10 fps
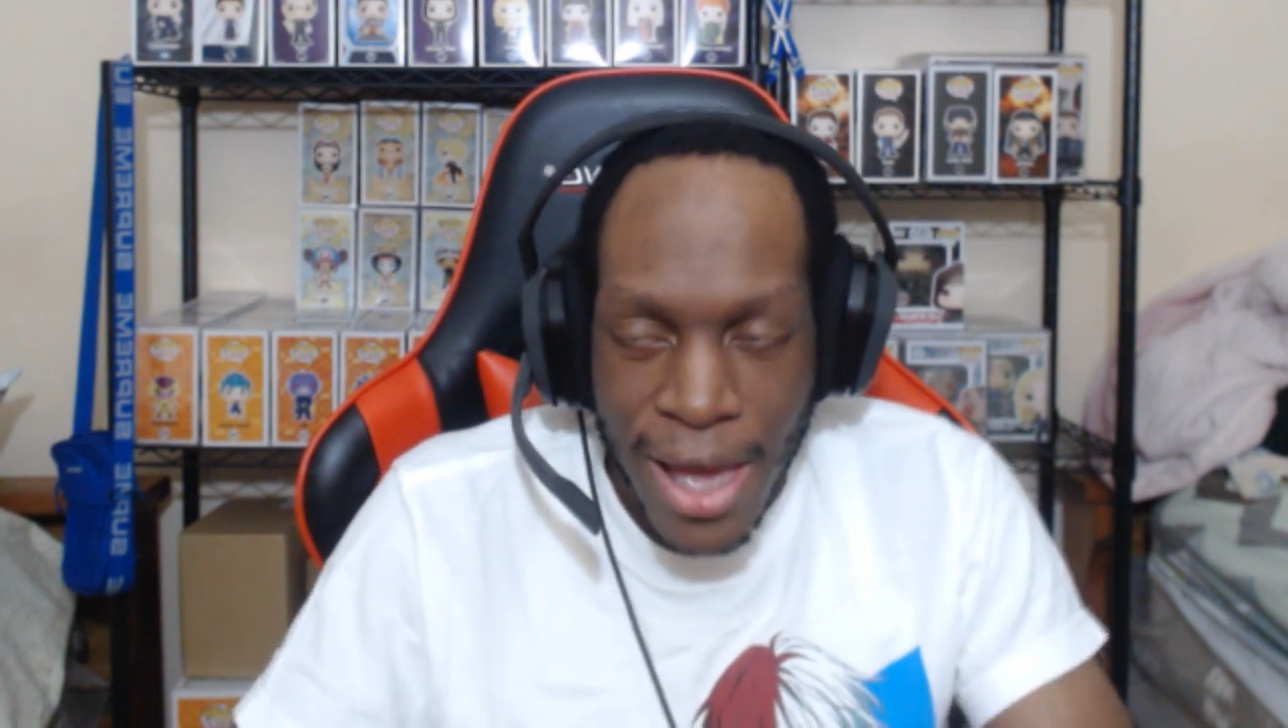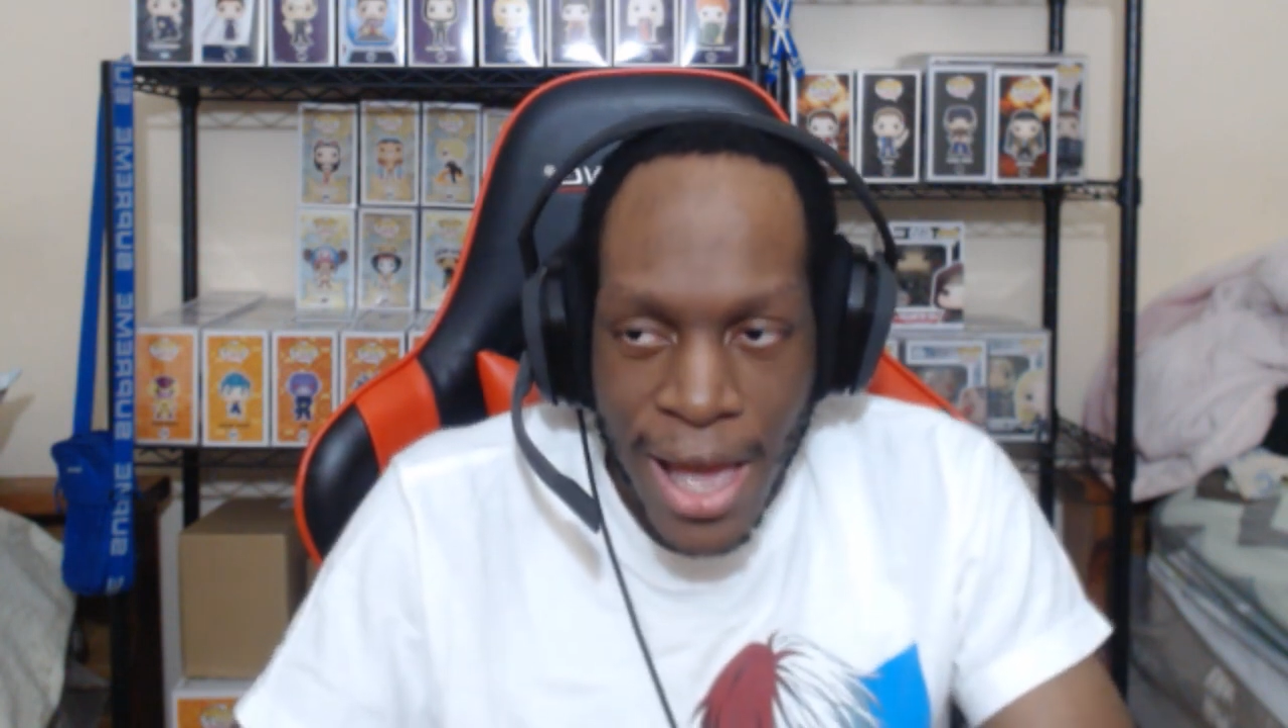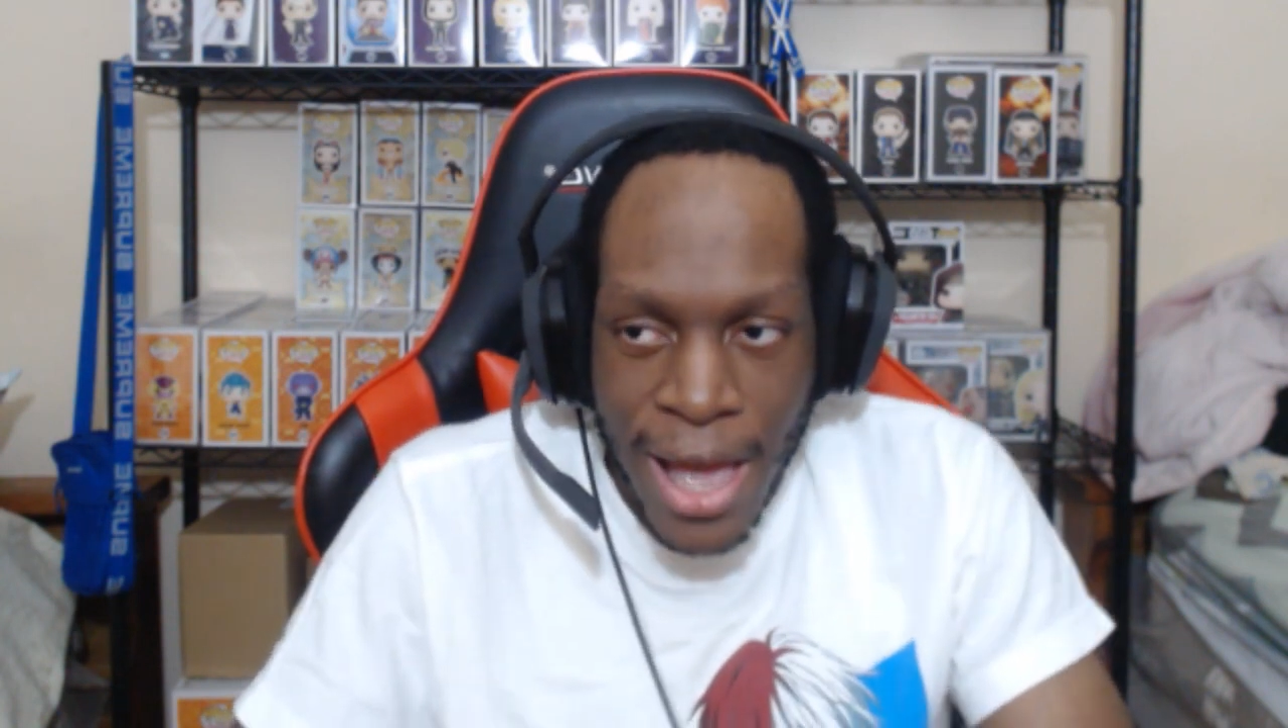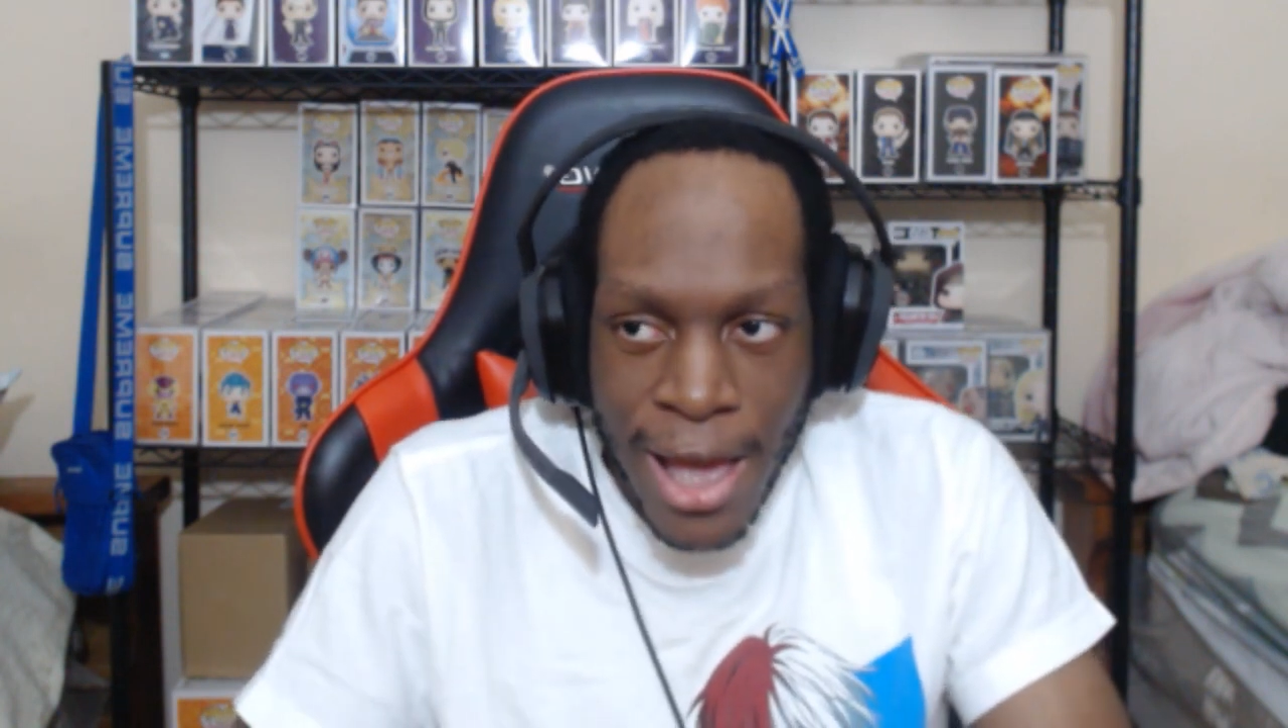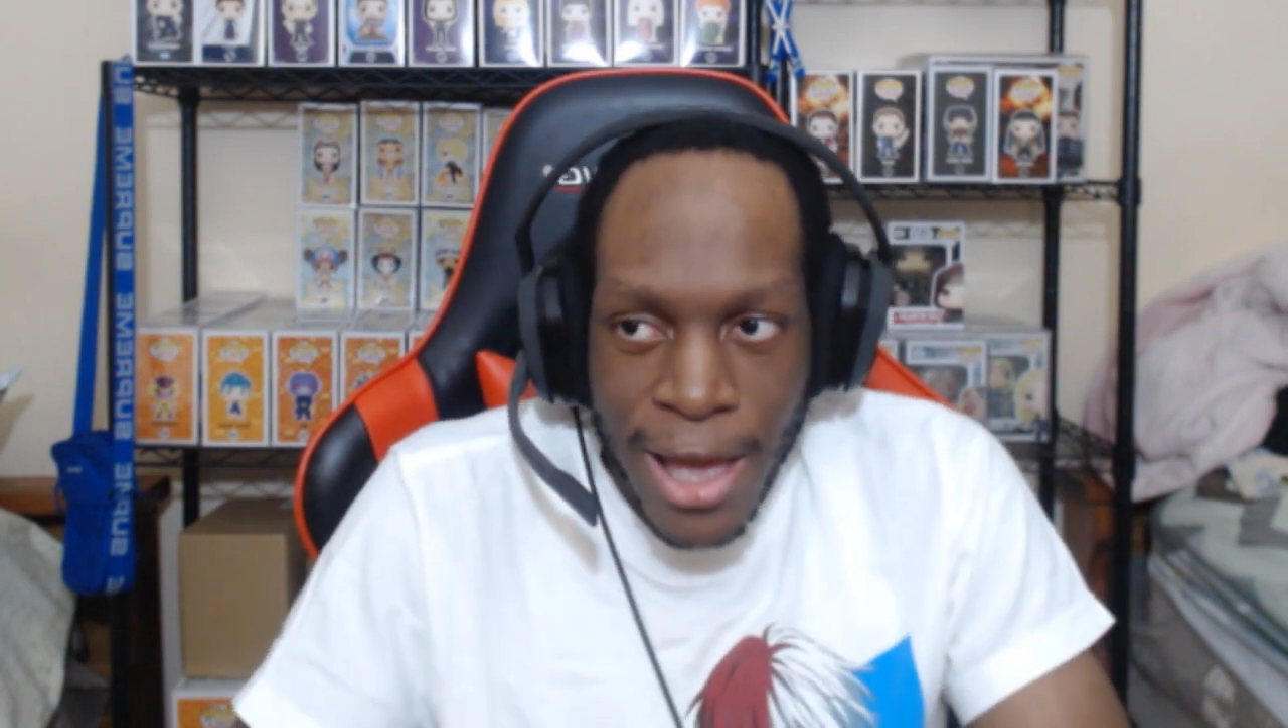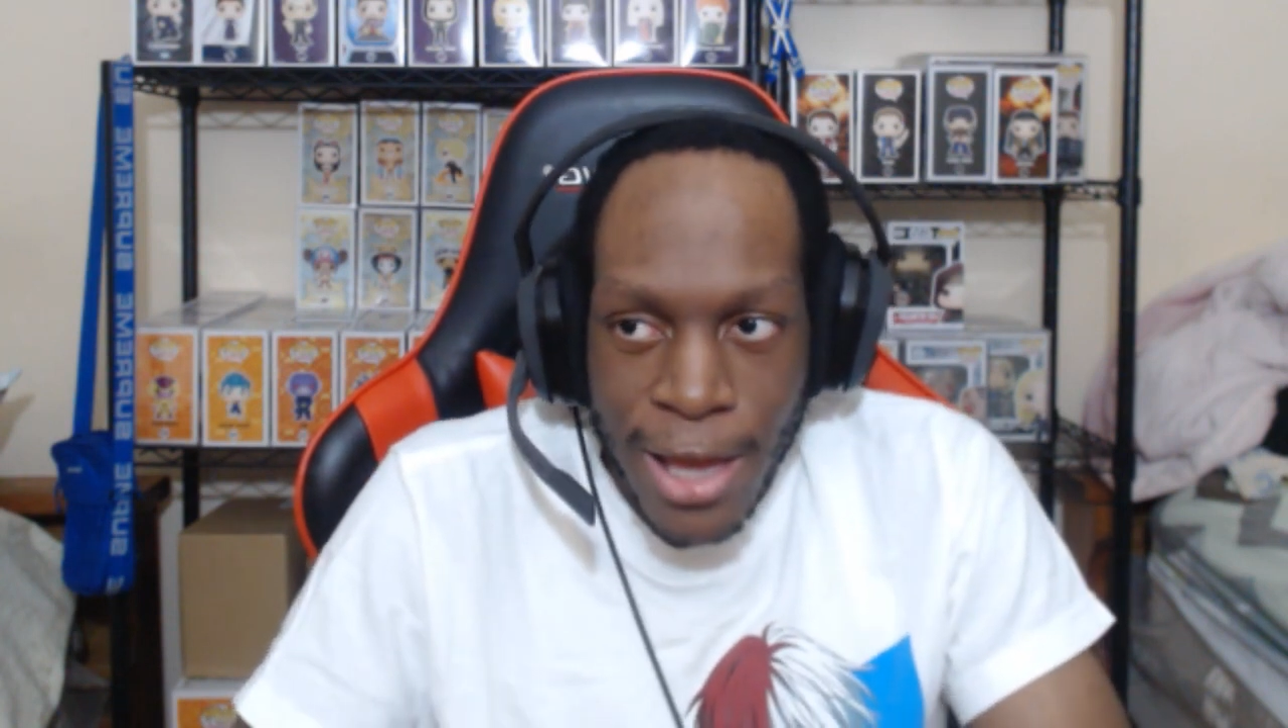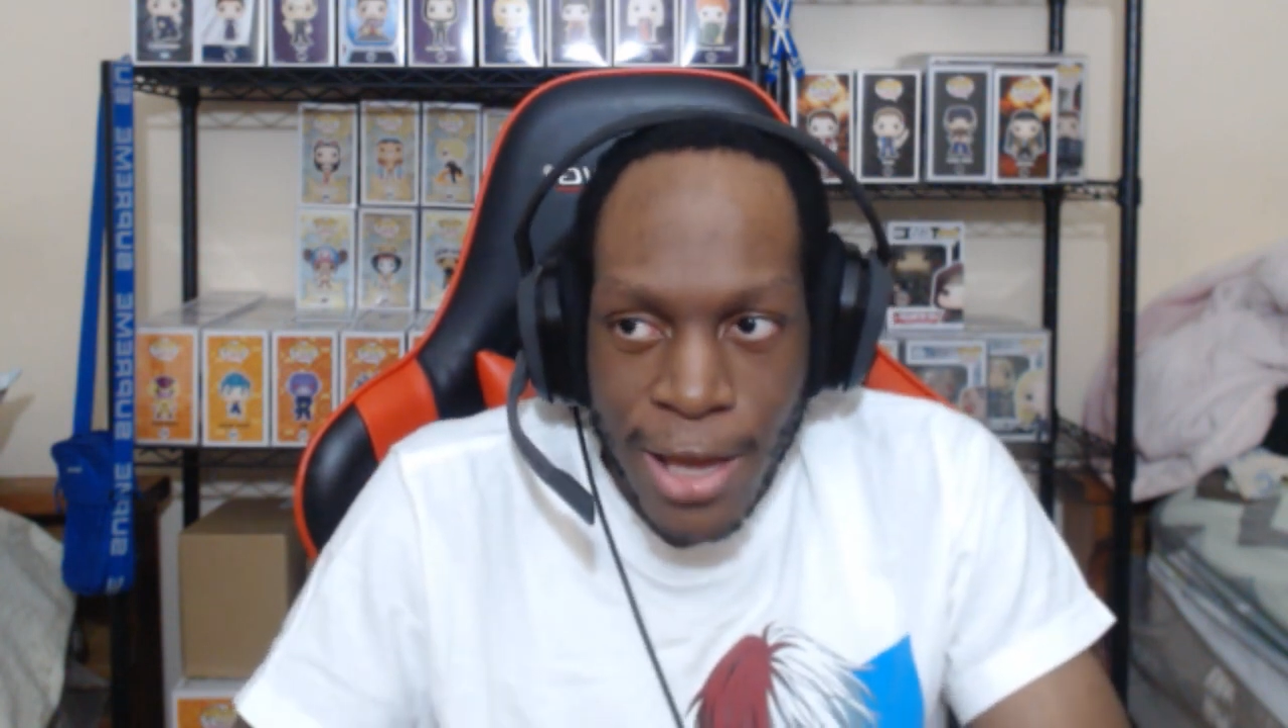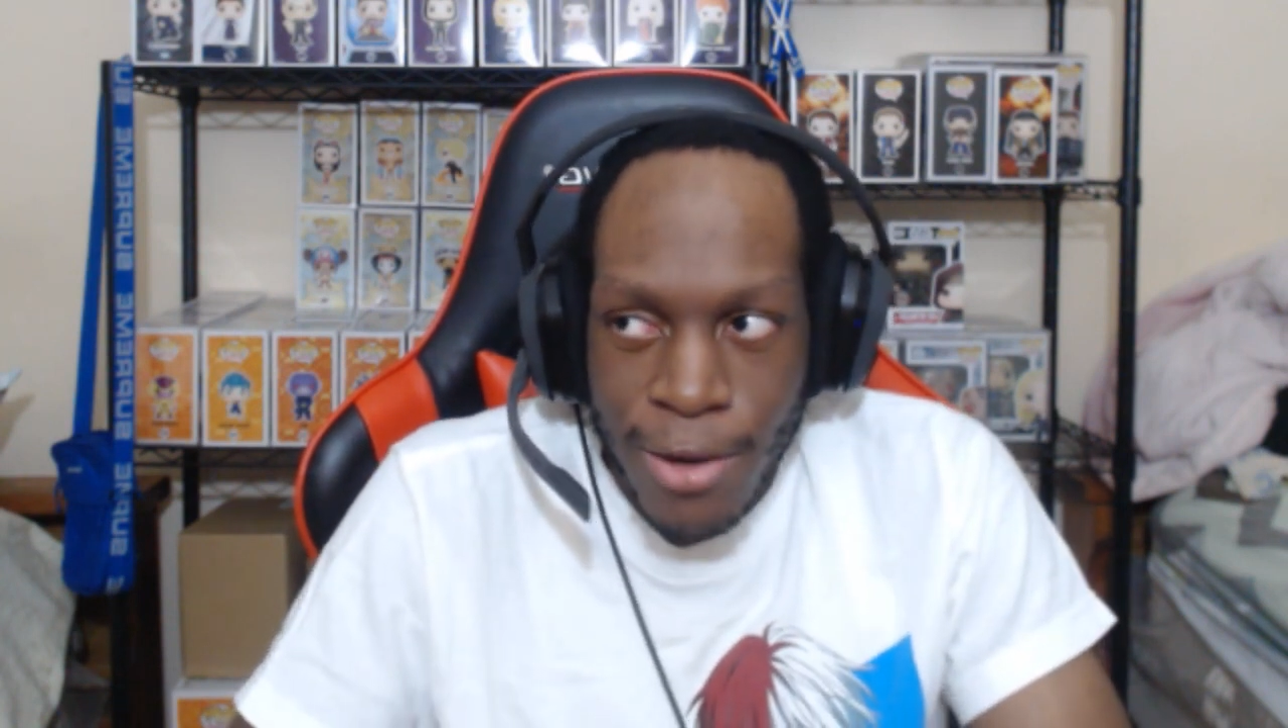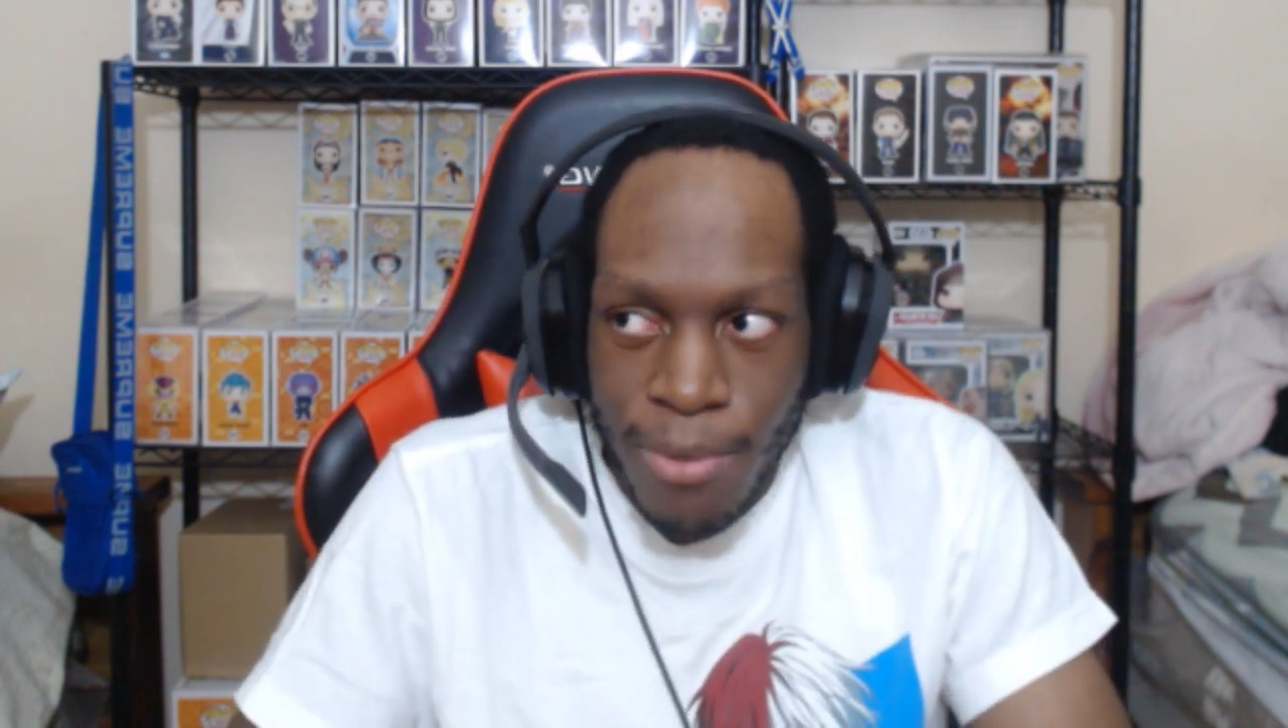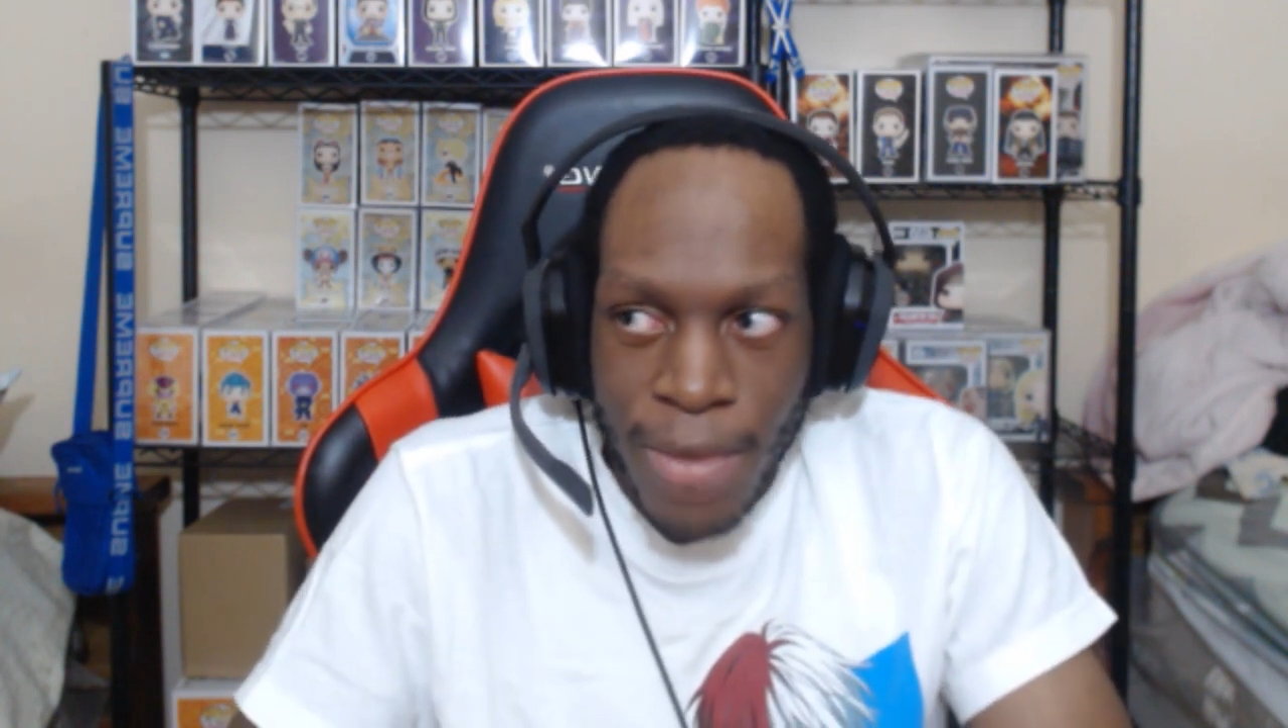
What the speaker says: And